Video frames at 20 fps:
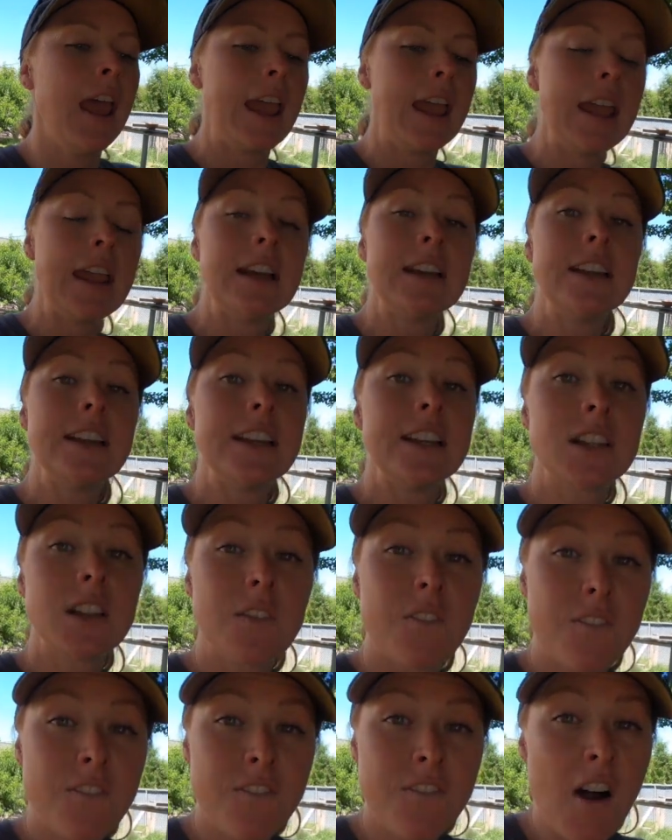And
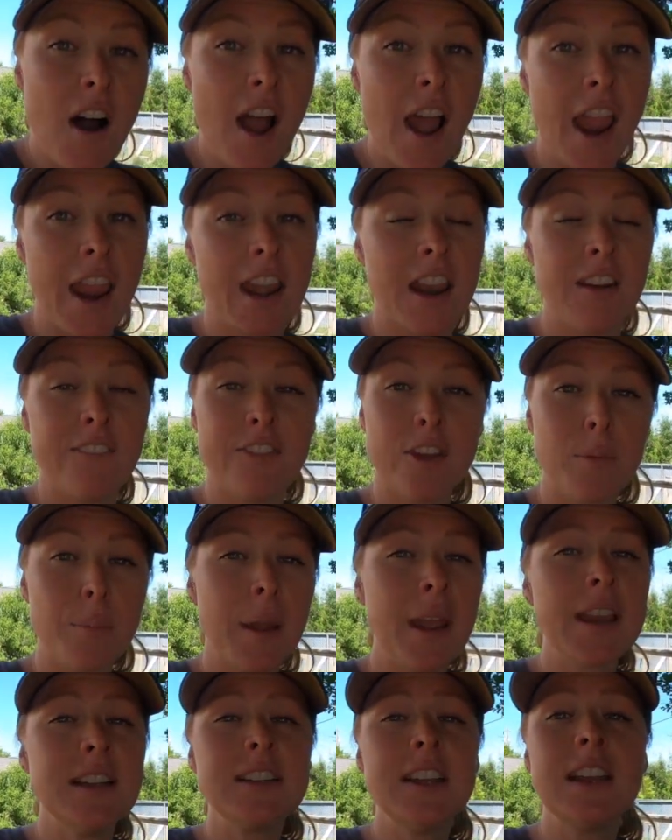it's fine. If they're
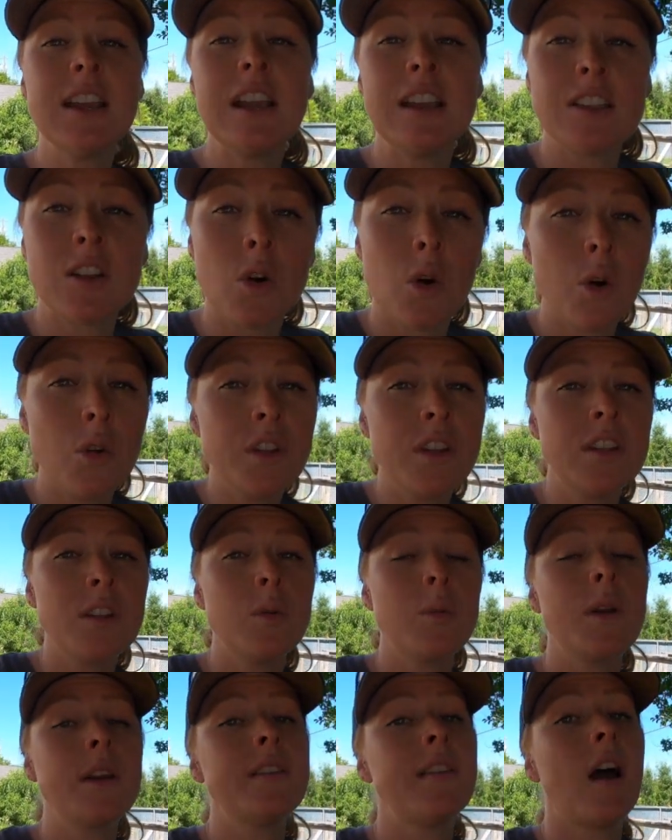panting and they're holding
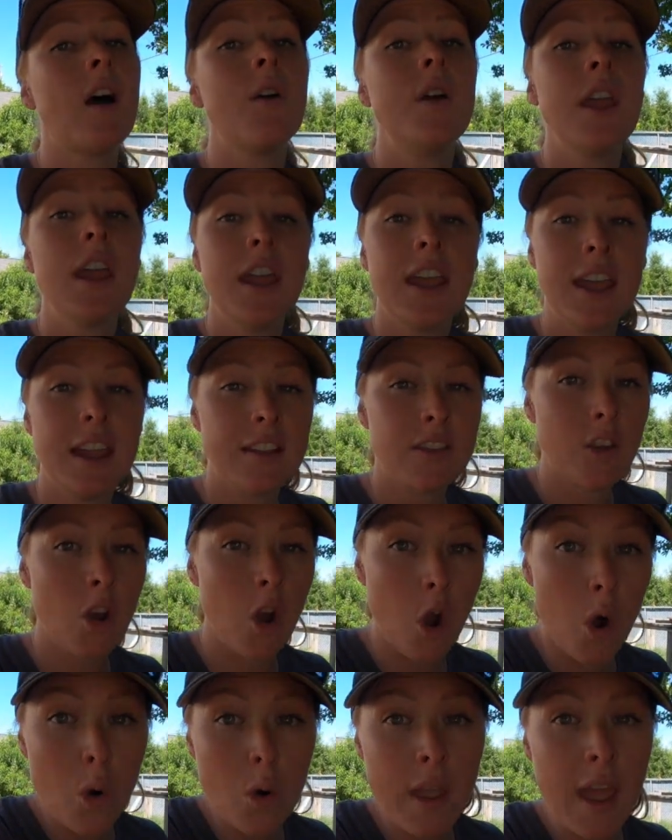their wings out, it's
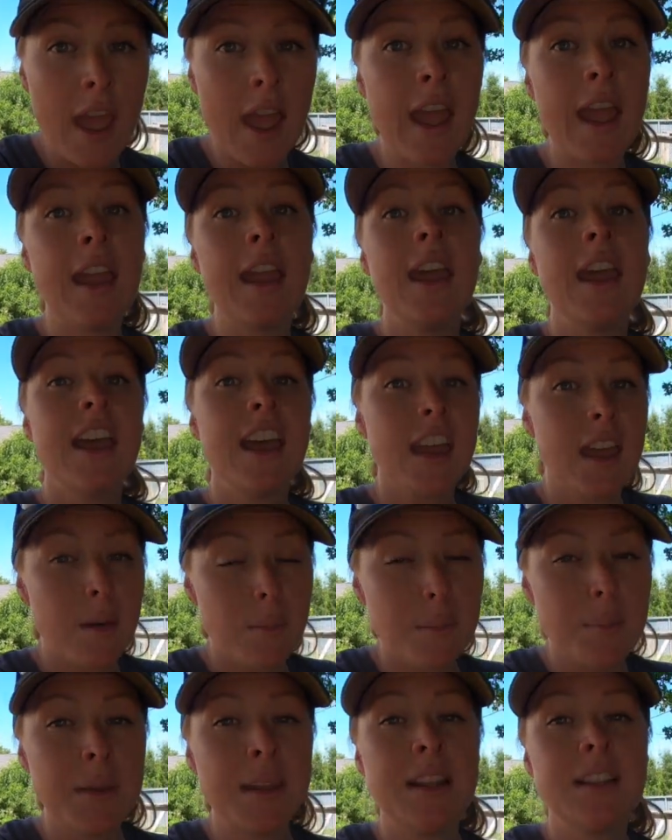okay.
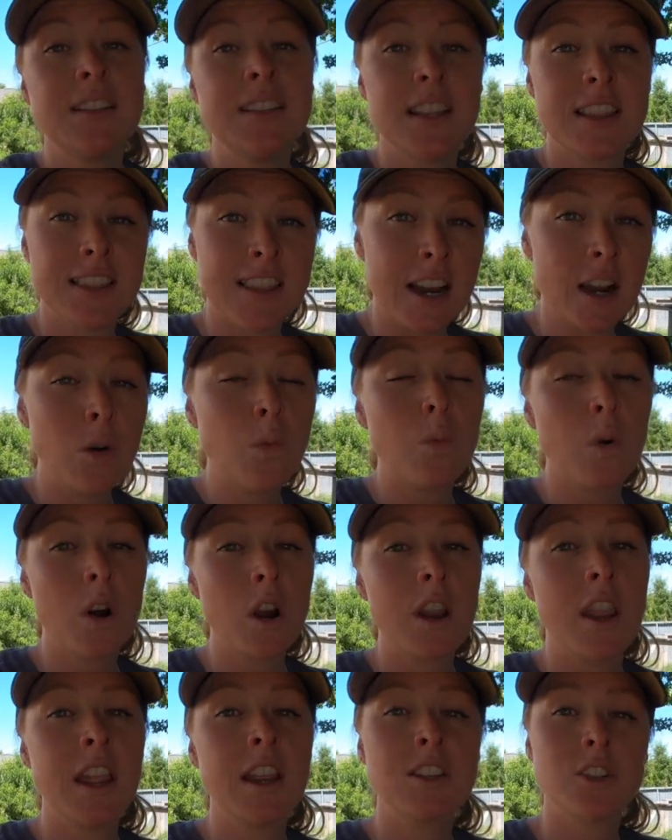It means that they're
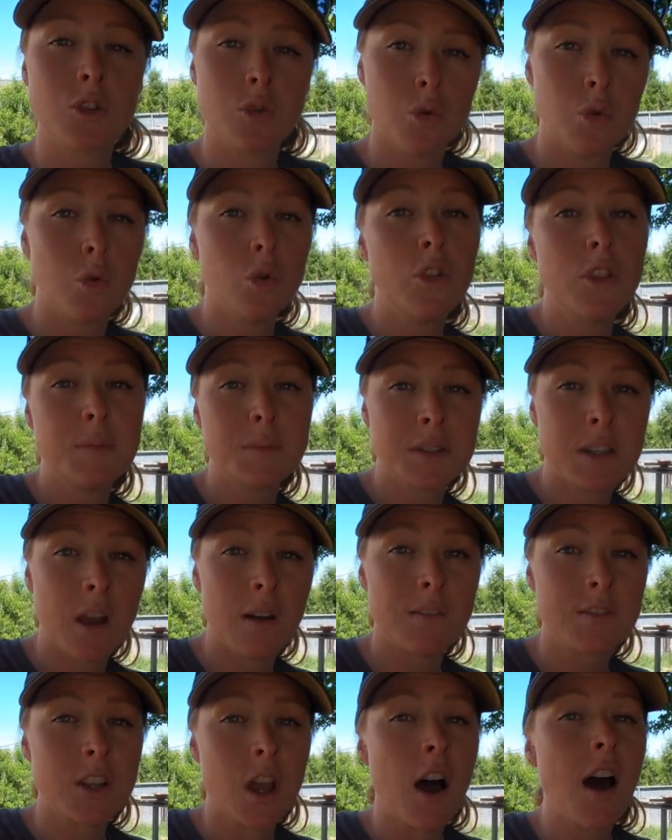working to cool
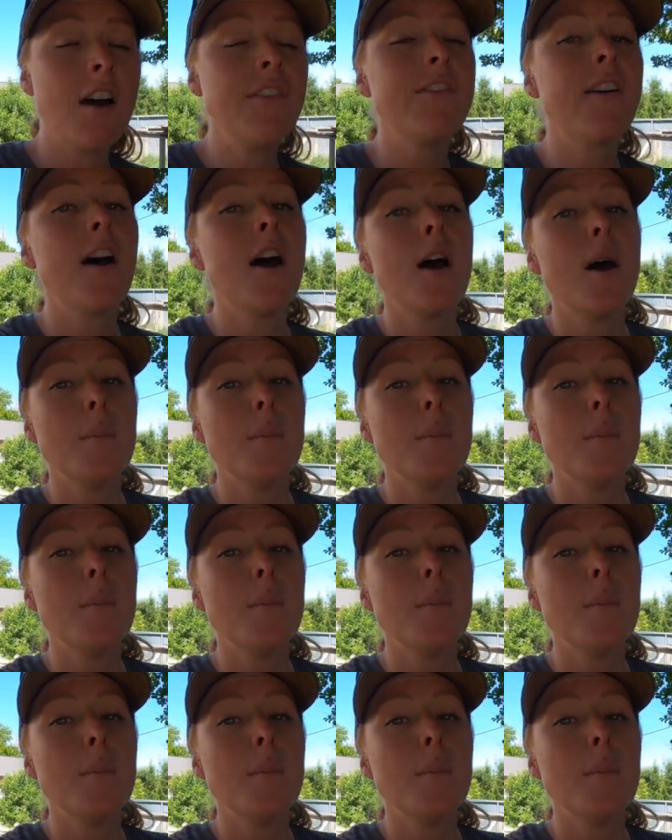themselves off.